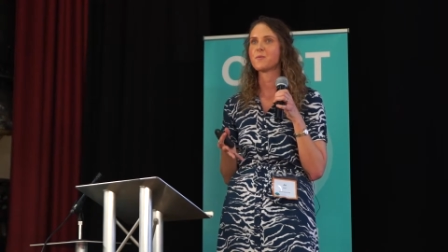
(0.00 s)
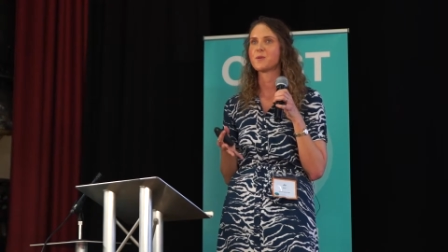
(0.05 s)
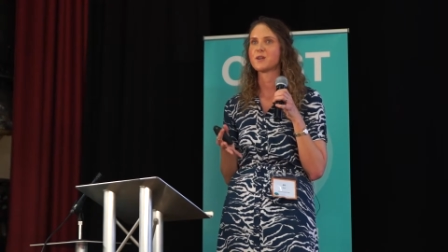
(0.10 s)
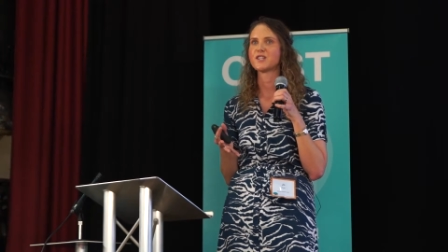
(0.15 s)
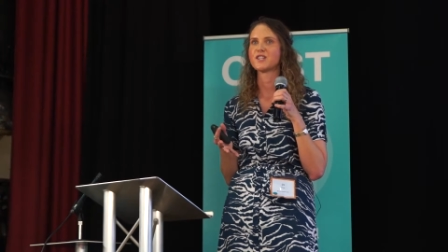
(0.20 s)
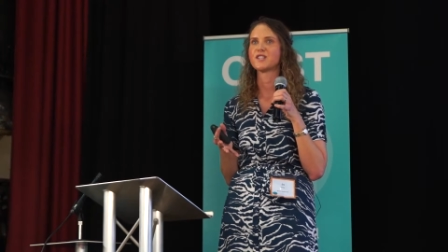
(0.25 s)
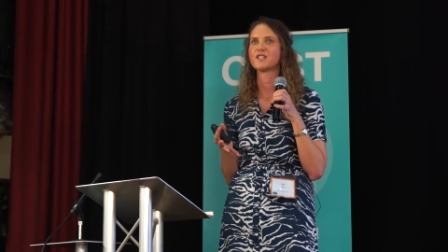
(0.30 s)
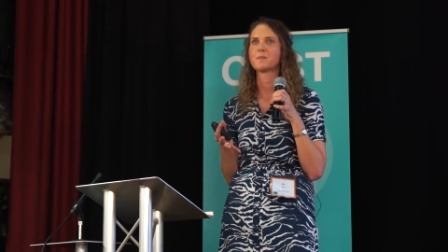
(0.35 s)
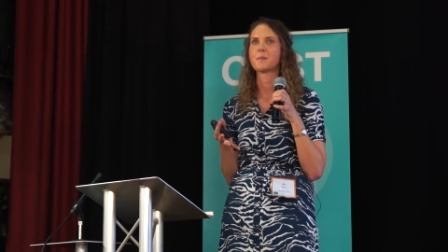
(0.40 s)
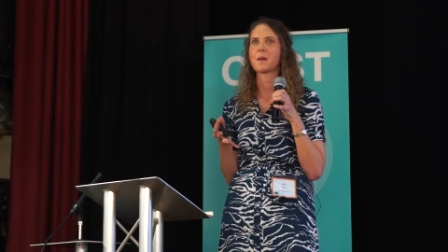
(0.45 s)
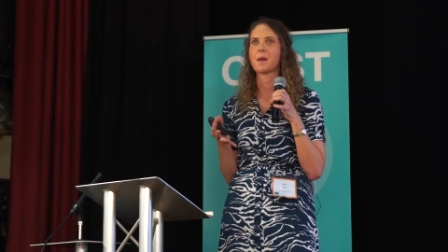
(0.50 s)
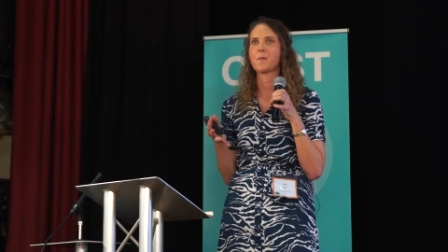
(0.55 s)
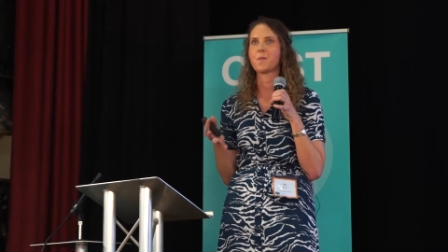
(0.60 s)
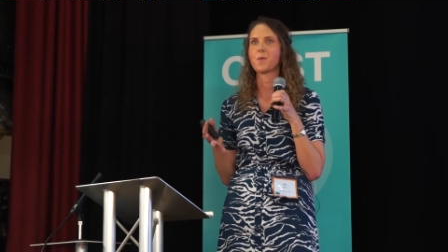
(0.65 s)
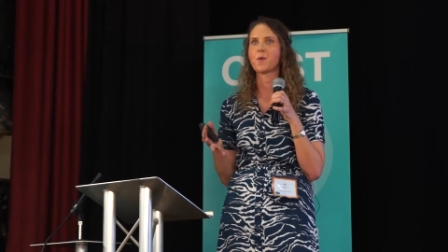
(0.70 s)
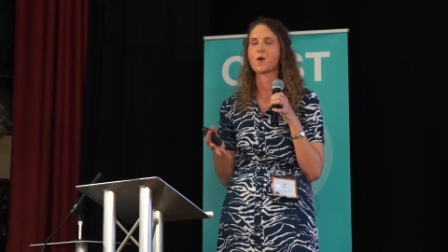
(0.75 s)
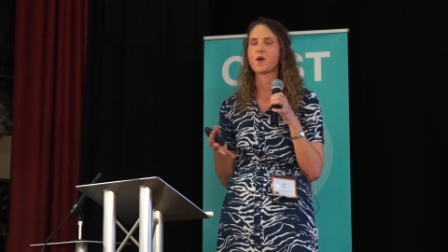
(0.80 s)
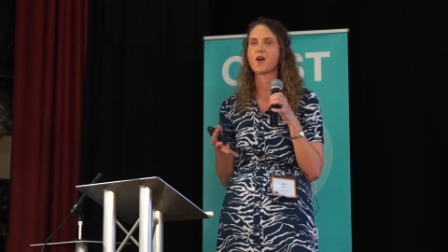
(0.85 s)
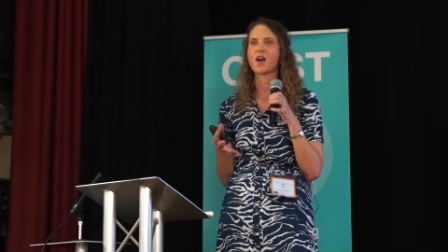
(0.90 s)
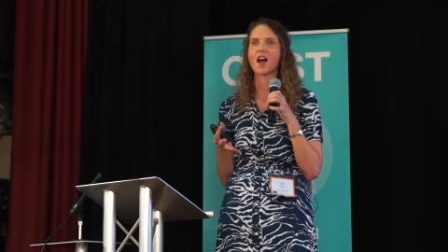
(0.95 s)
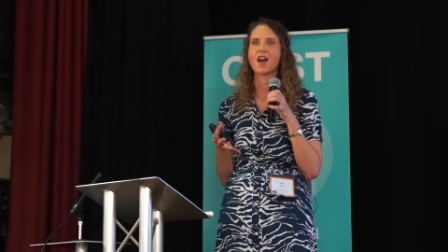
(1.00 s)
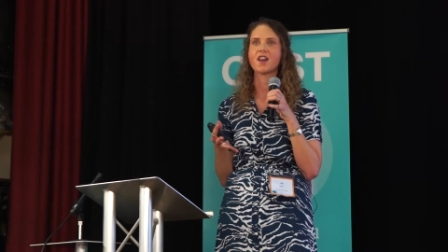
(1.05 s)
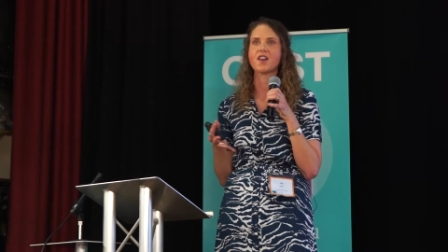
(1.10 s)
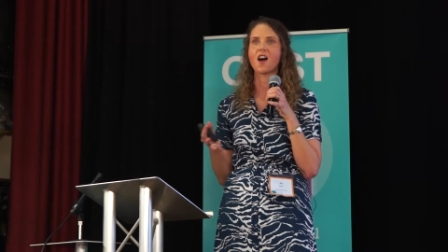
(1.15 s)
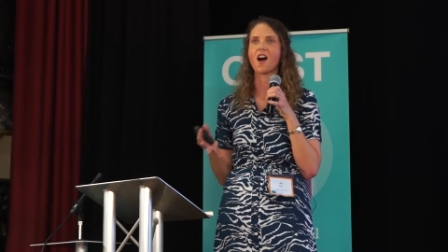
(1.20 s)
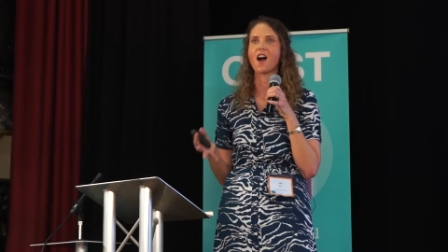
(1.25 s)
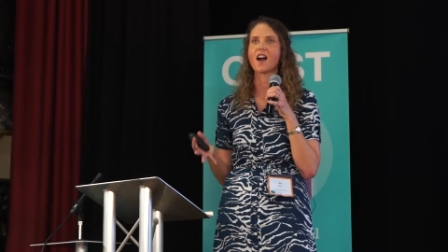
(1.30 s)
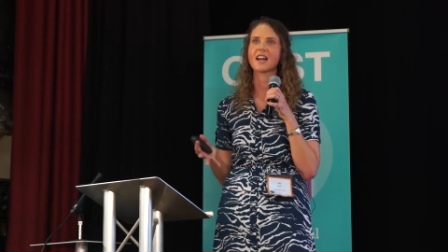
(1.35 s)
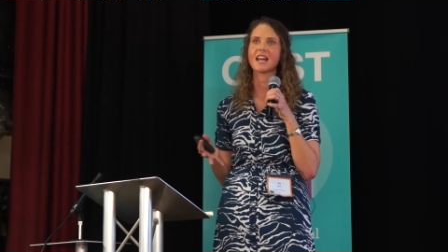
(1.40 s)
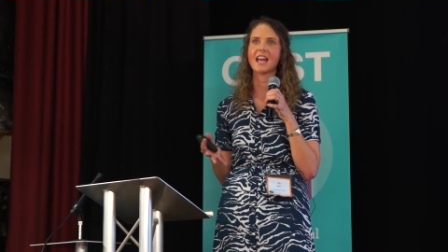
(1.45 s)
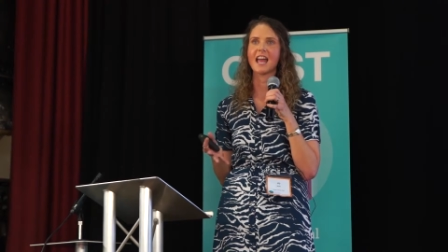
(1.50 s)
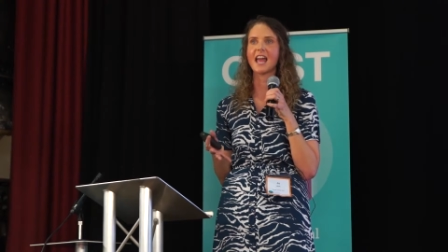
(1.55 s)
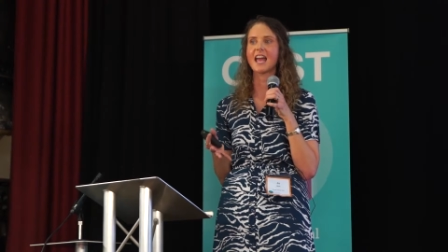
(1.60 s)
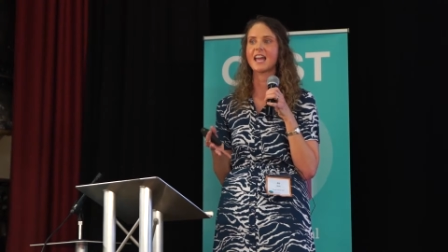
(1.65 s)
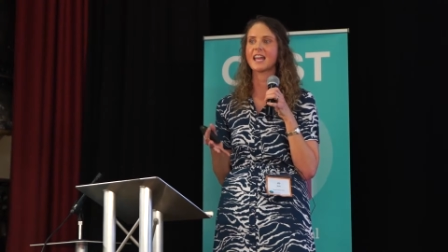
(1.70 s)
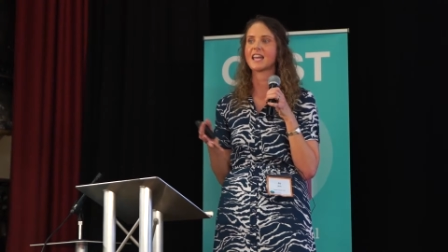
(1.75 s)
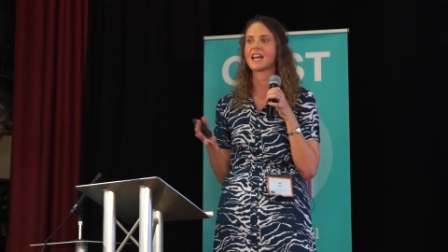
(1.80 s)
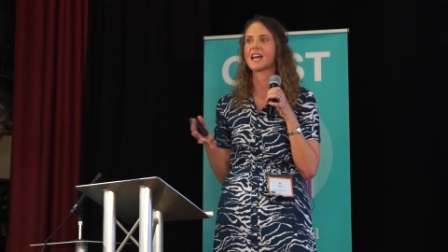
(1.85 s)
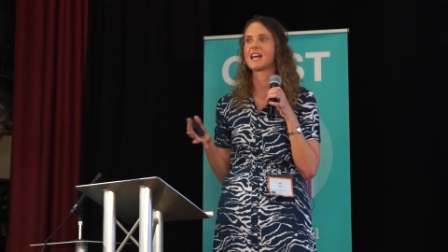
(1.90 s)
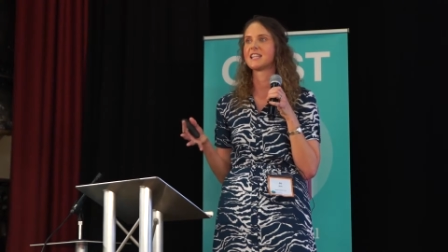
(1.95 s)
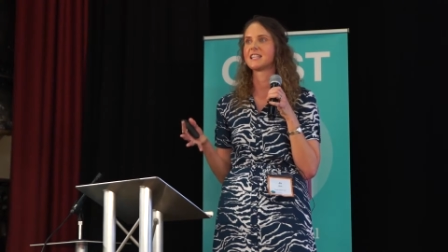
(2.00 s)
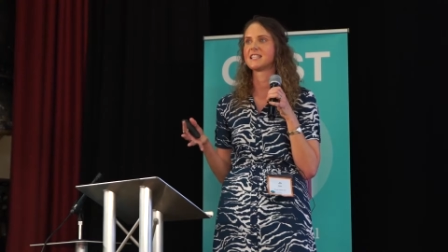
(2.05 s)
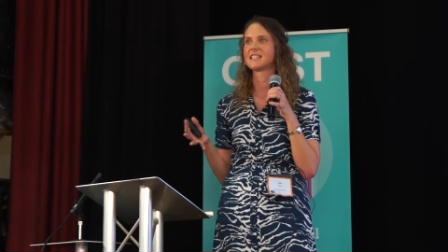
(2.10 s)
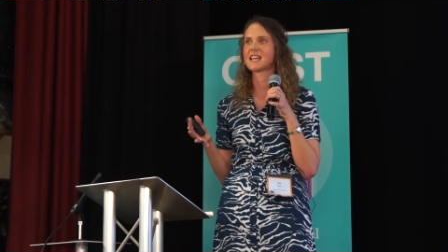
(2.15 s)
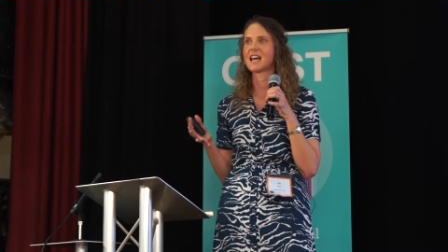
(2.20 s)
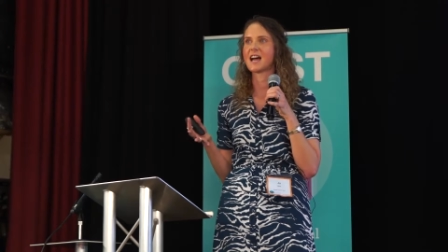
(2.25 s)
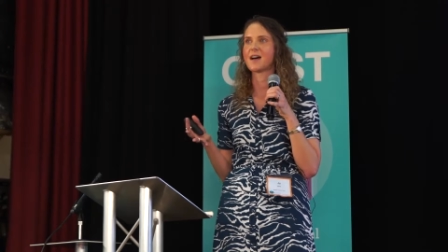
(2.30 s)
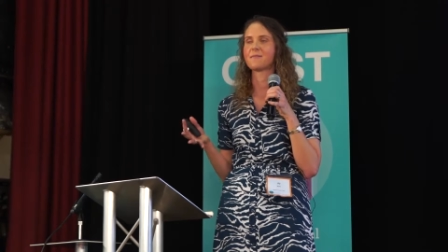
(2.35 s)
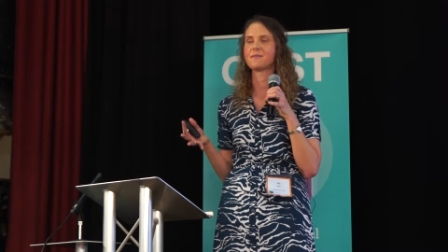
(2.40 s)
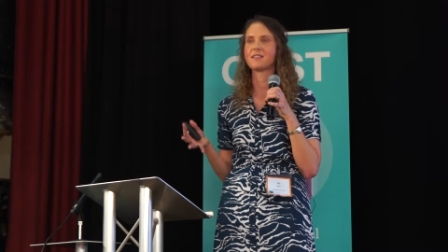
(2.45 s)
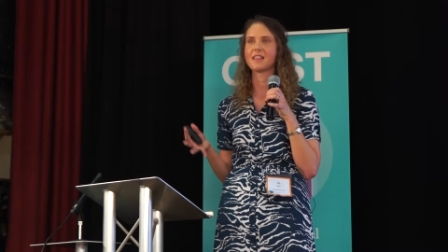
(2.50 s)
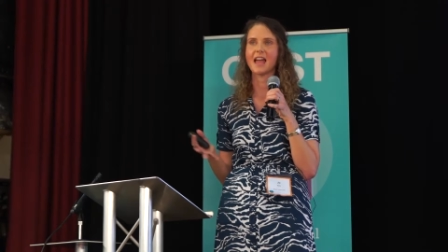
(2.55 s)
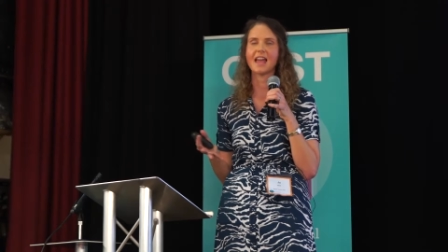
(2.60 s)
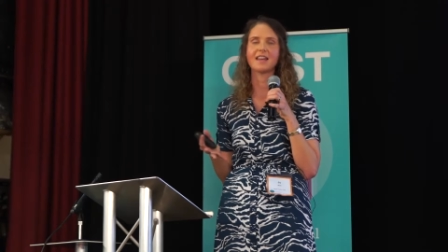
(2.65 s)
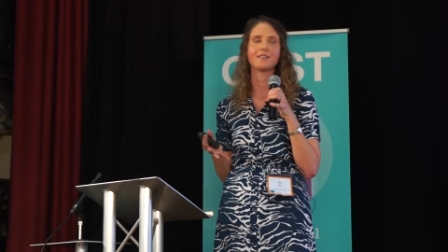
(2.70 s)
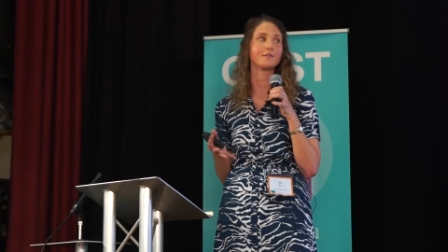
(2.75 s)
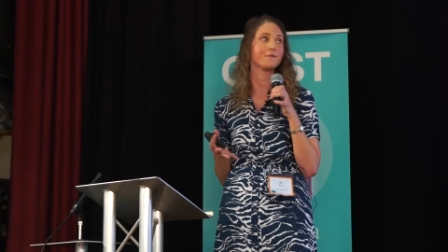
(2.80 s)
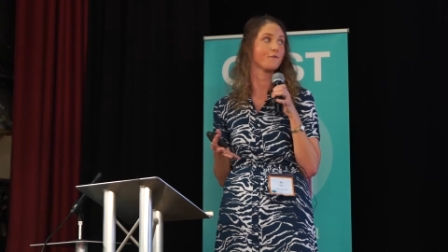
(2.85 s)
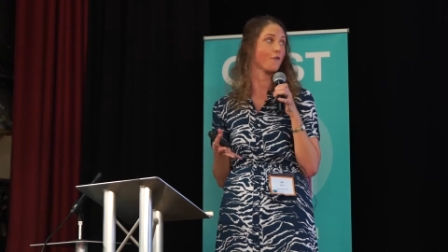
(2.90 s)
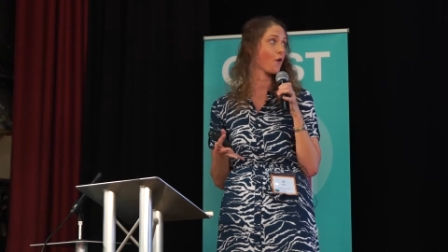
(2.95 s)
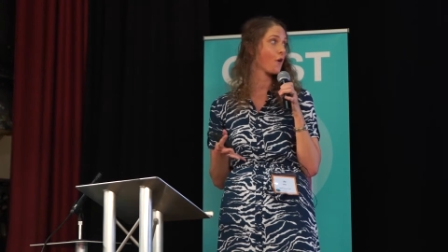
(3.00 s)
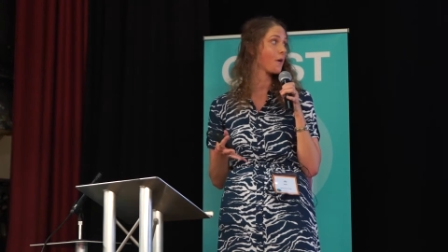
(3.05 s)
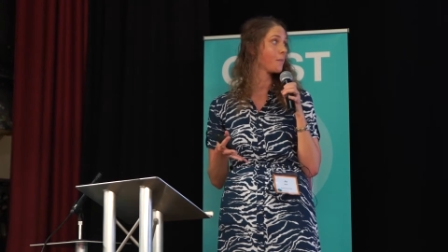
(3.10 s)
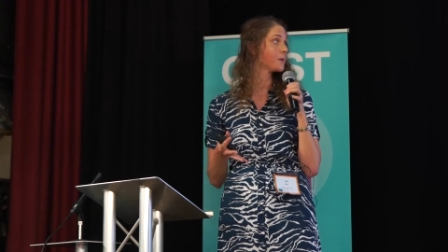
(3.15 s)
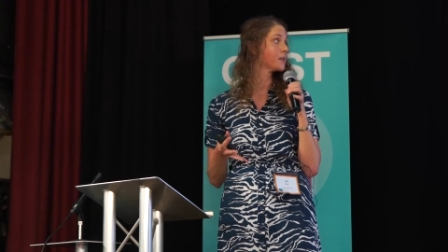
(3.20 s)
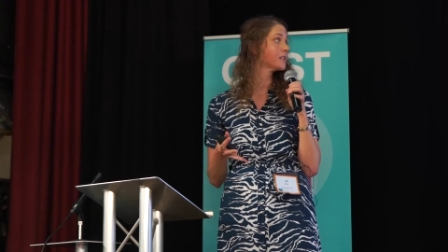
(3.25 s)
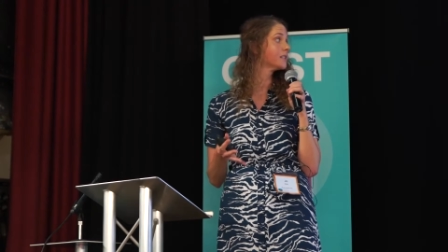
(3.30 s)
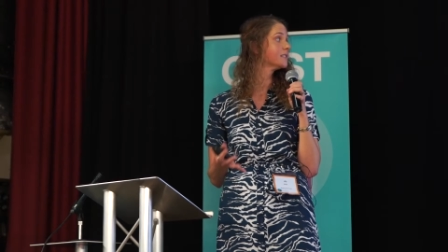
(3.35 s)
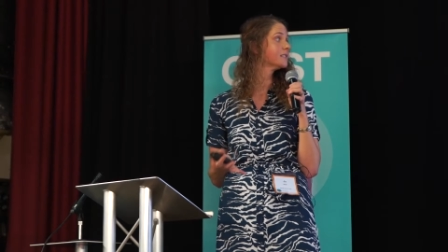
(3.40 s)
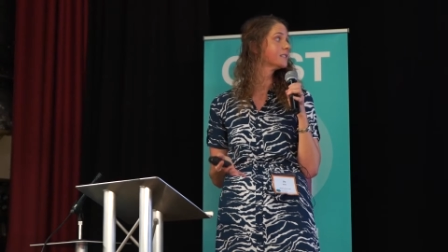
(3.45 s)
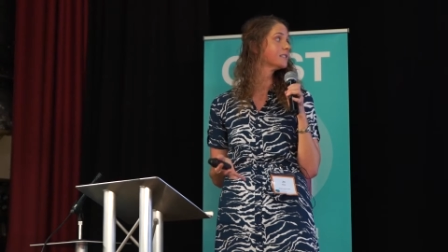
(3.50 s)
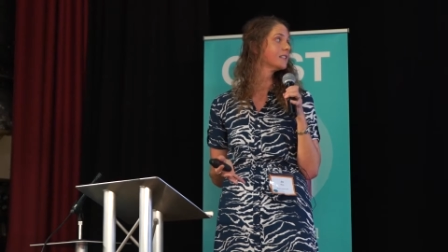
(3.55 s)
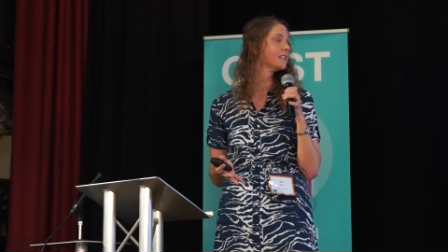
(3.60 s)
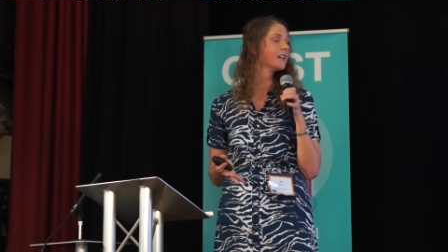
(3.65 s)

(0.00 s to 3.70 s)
which is a bit more anarchic and less formal.